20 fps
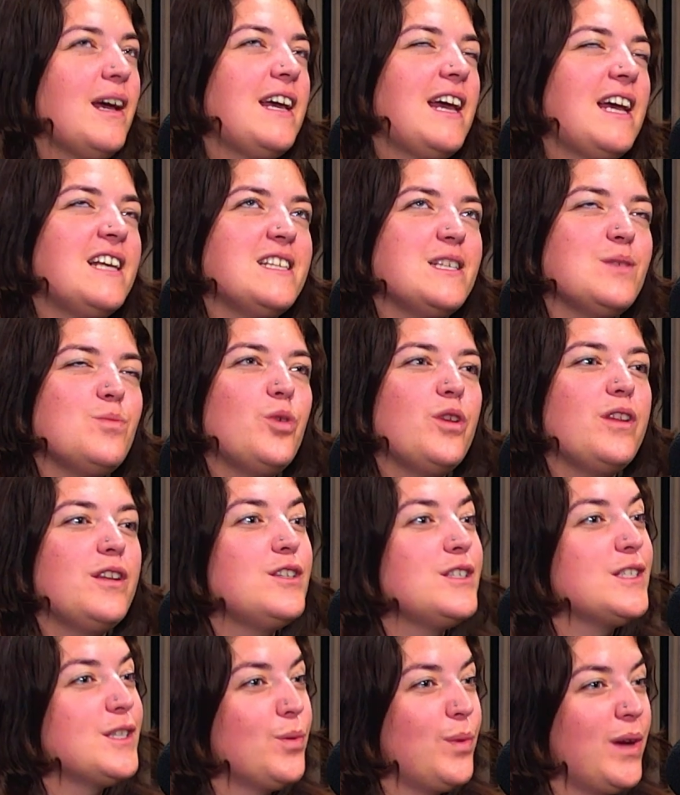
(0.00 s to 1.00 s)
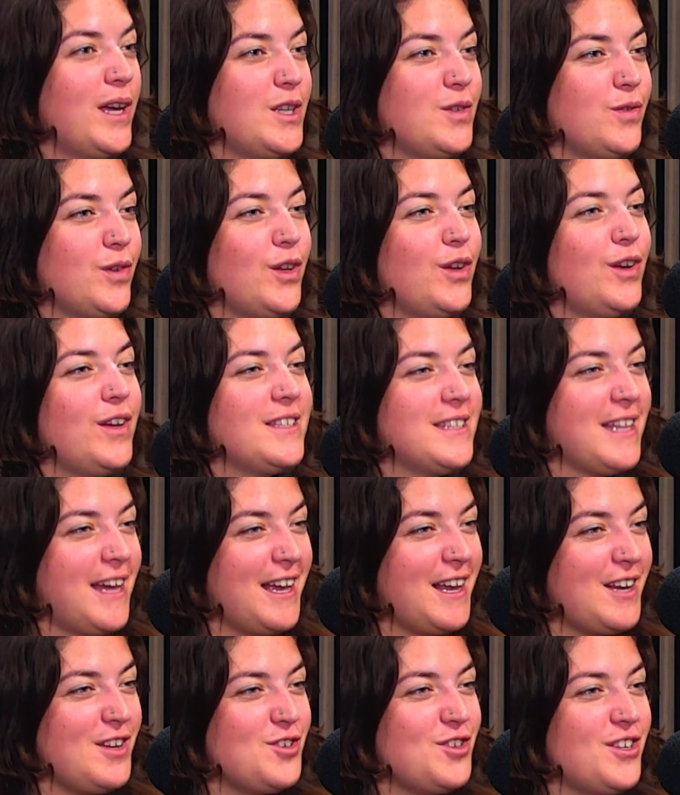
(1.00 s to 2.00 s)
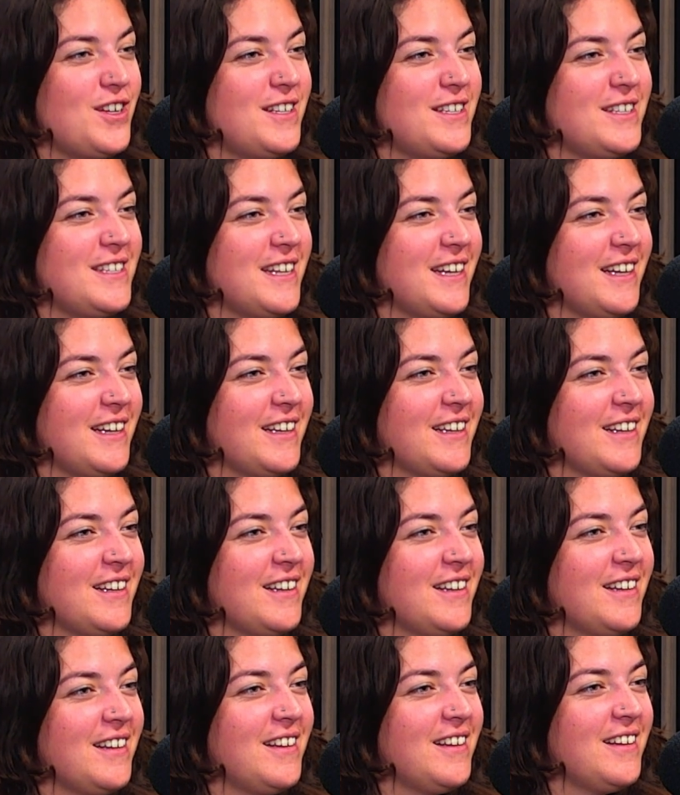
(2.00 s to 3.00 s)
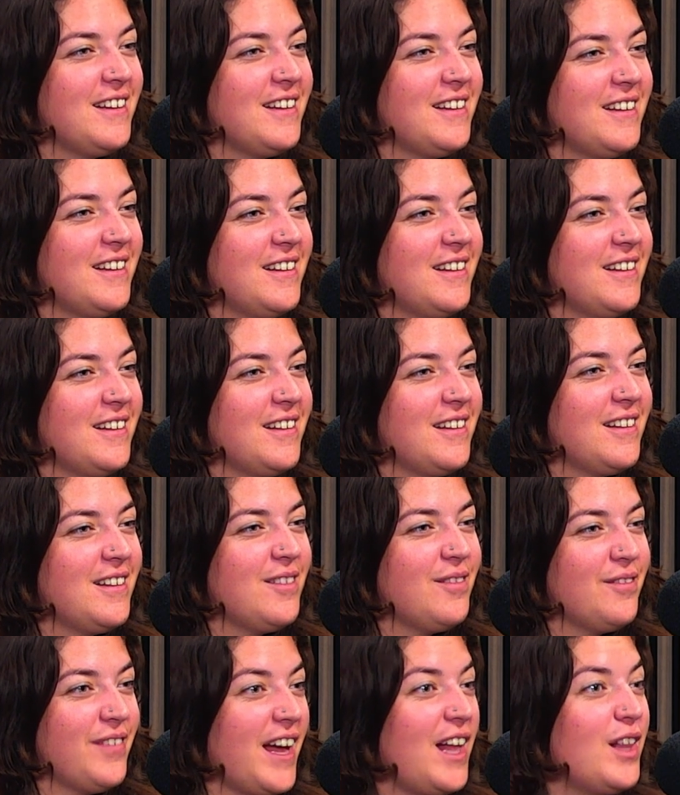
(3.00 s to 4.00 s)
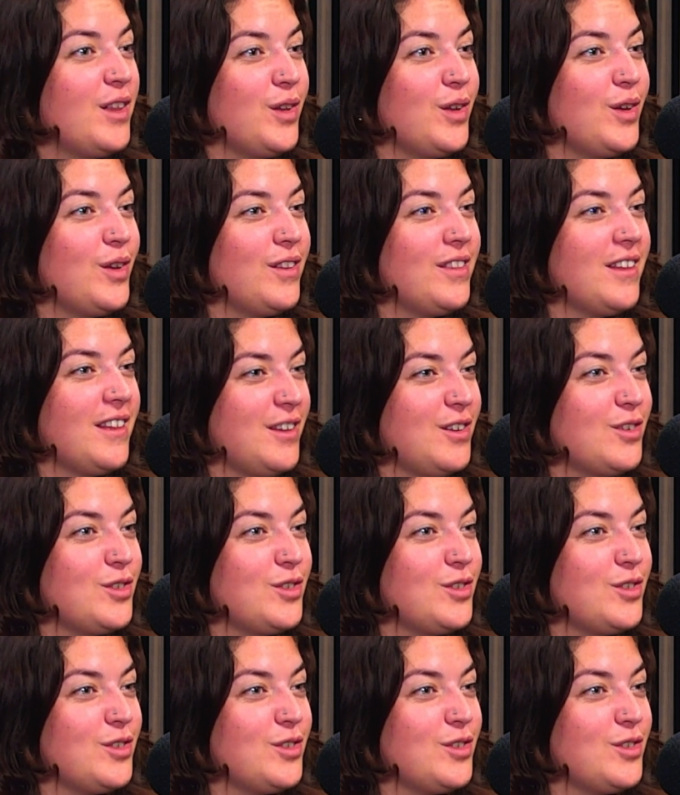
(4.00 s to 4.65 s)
guess it's more than just a wage for you. It's that intrinsic value that your